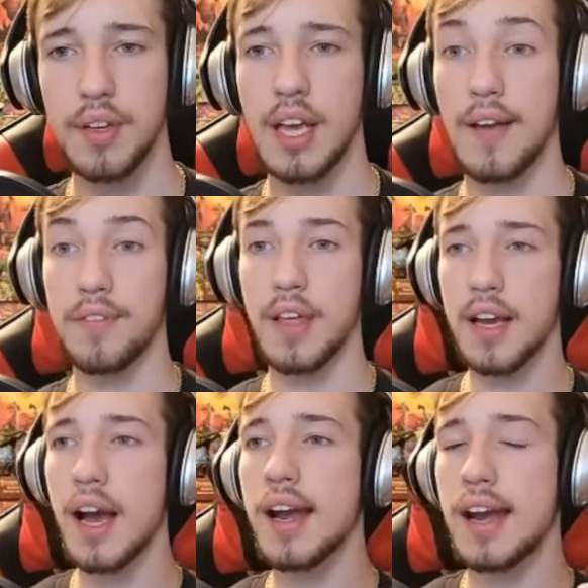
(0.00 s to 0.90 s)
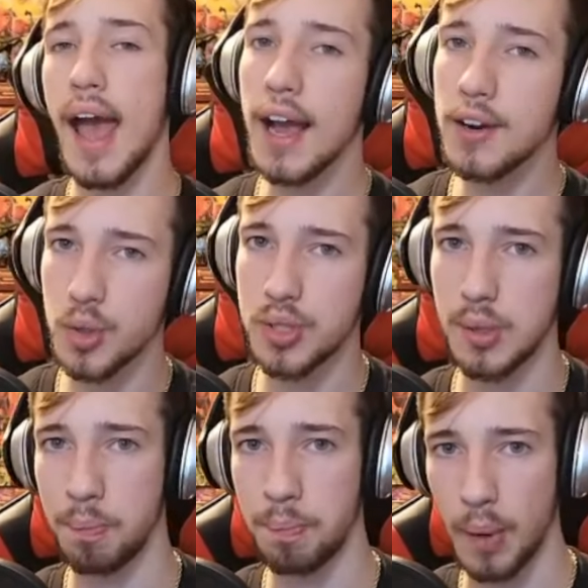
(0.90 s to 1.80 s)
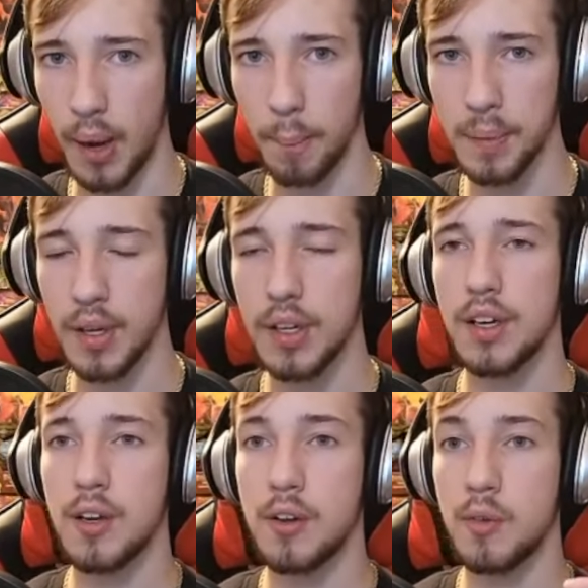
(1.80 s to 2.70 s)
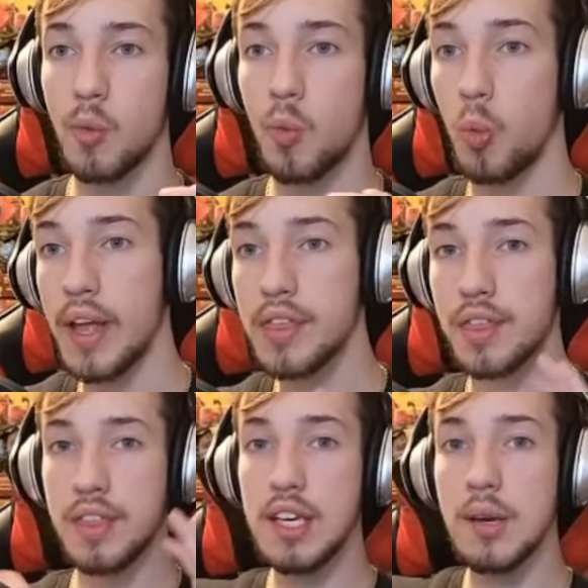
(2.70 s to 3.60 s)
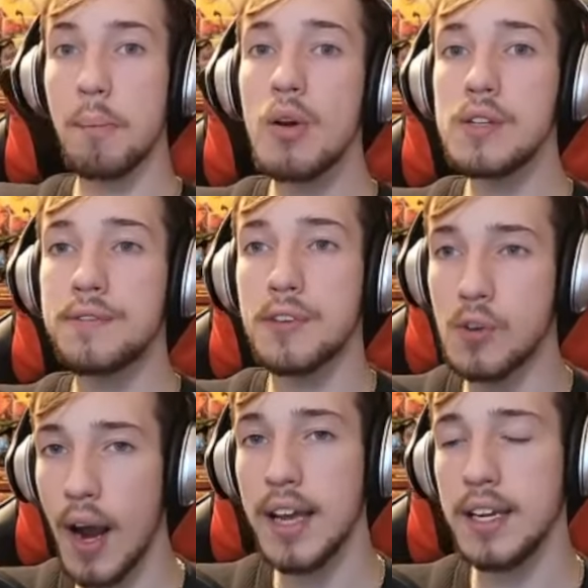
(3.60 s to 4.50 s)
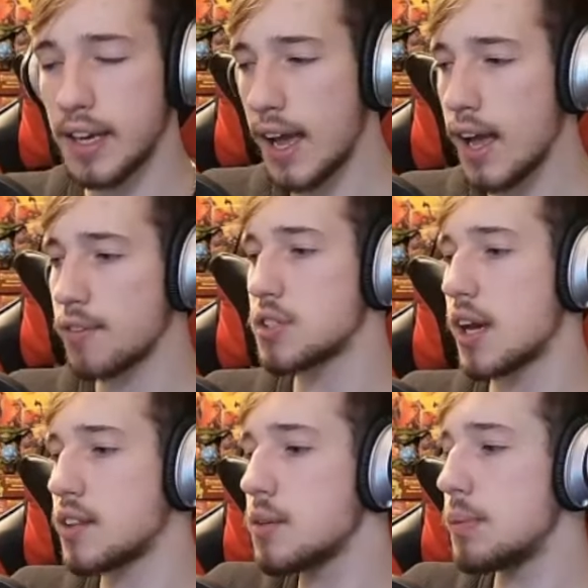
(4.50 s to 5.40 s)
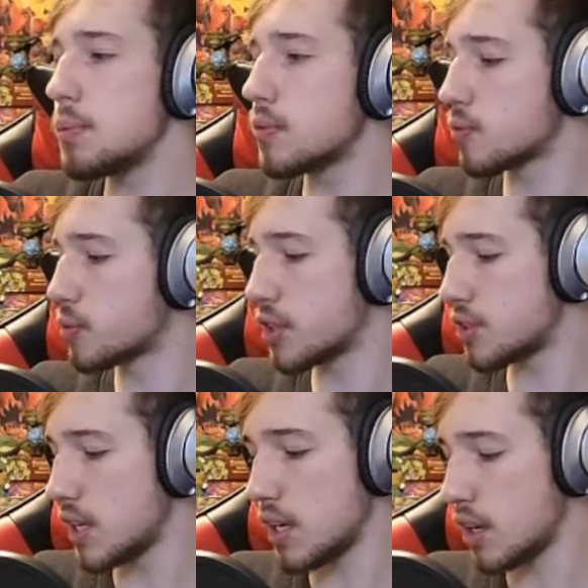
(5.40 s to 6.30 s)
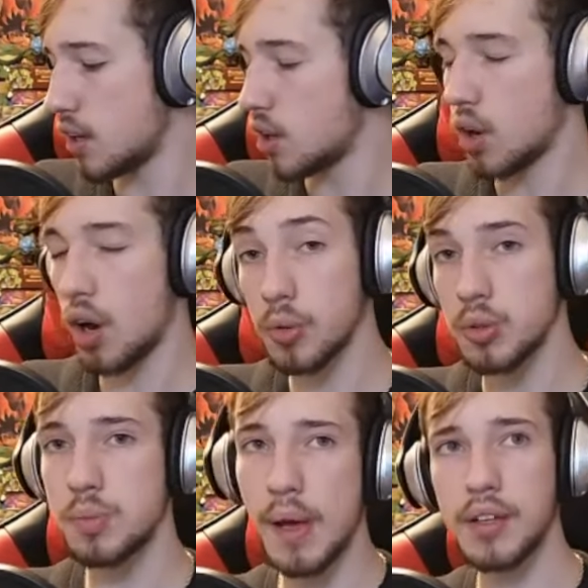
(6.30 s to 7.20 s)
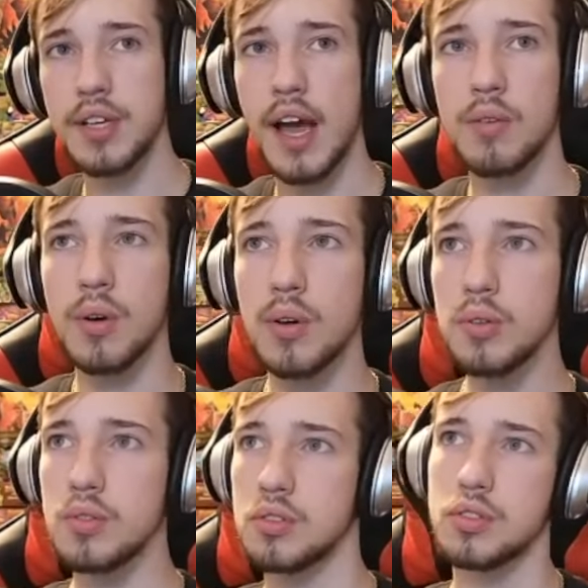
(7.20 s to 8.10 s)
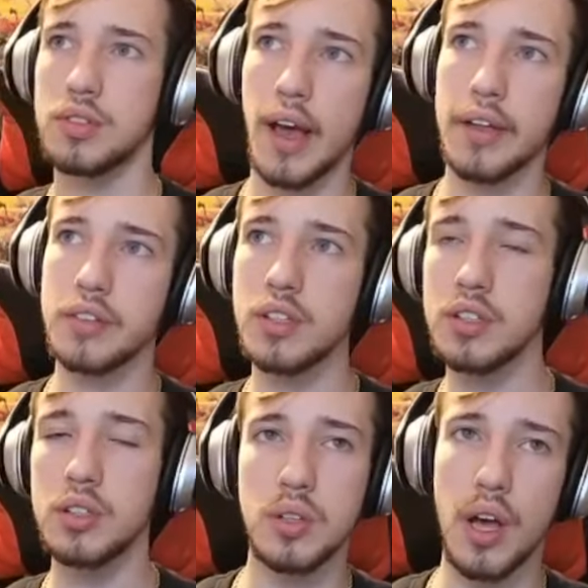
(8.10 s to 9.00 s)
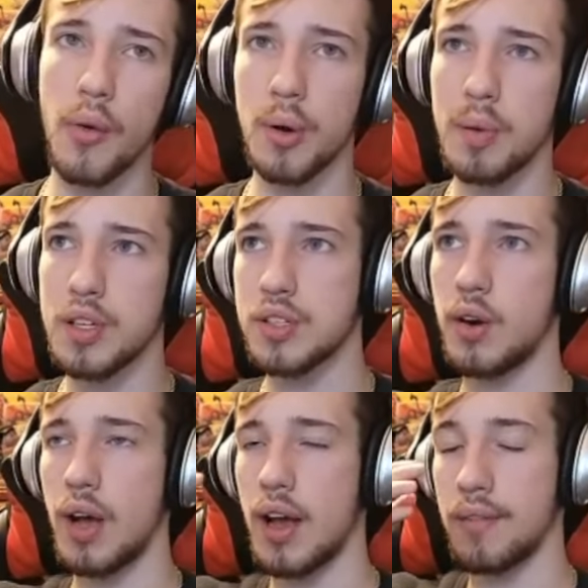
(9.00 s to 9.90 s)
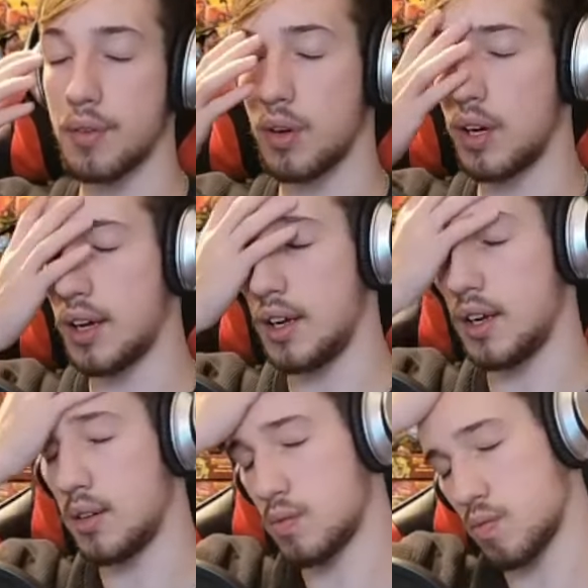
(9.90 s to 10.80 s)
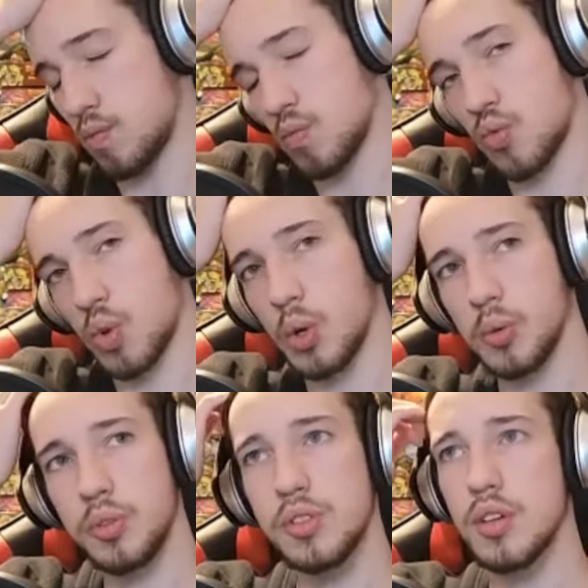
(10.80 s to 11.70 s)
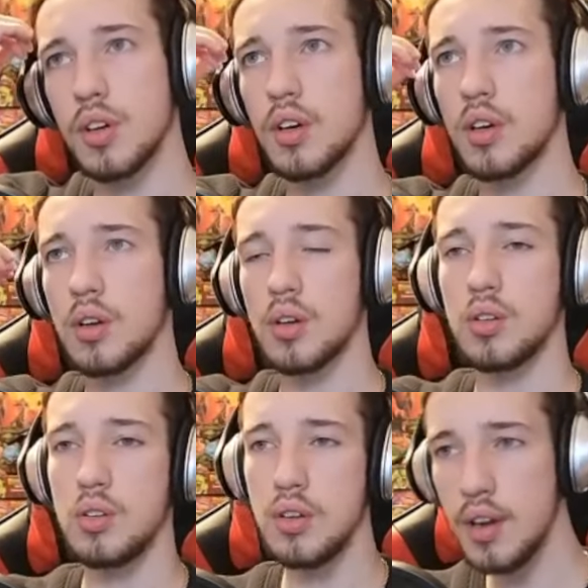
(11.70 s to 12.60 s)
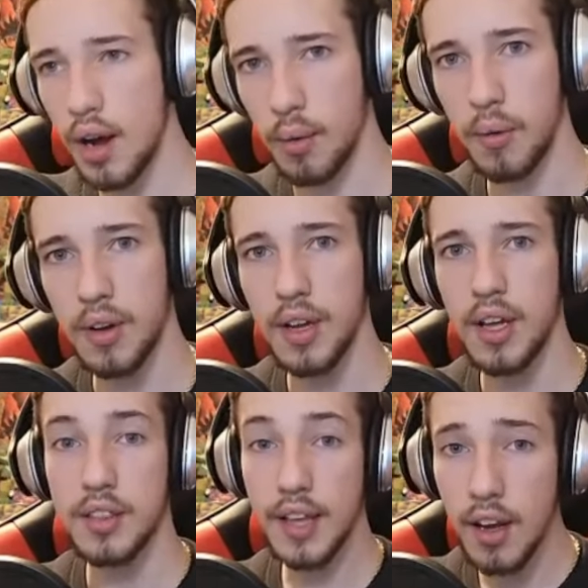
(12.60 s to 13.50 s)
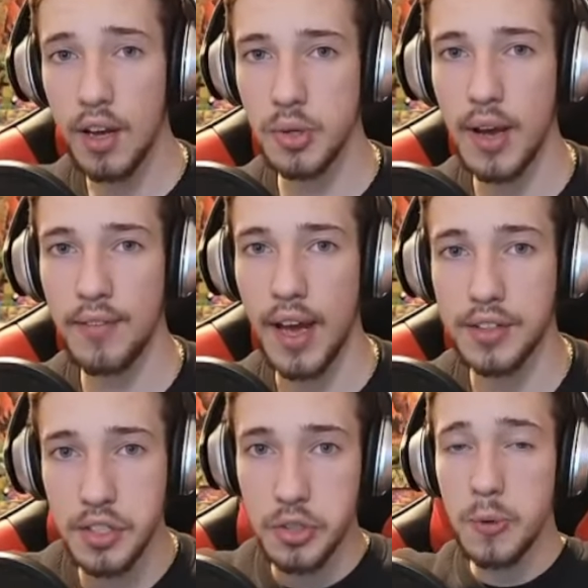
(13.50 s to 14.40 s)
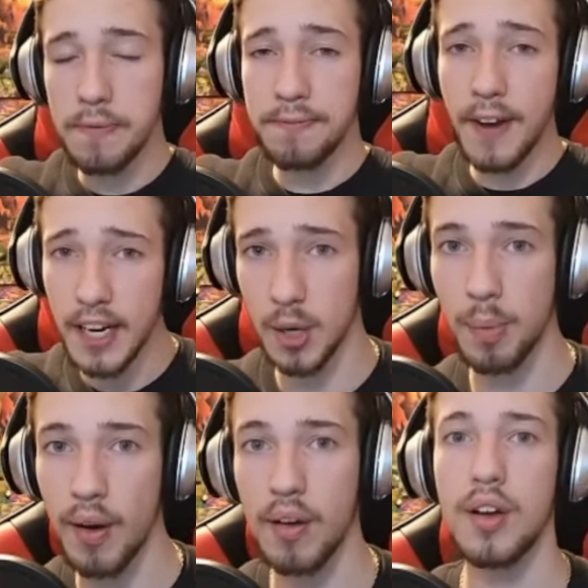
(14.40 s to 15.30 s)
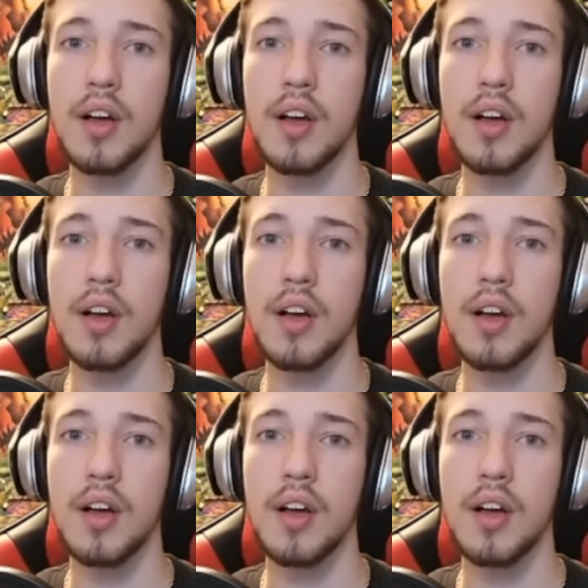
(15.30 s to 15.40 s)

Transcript: If they got an accuracy bump with the amount of variety they have, because I think people just see, oh, spell attack roll, that's a little lower because they don't have runes. No, they also have access to Fireball.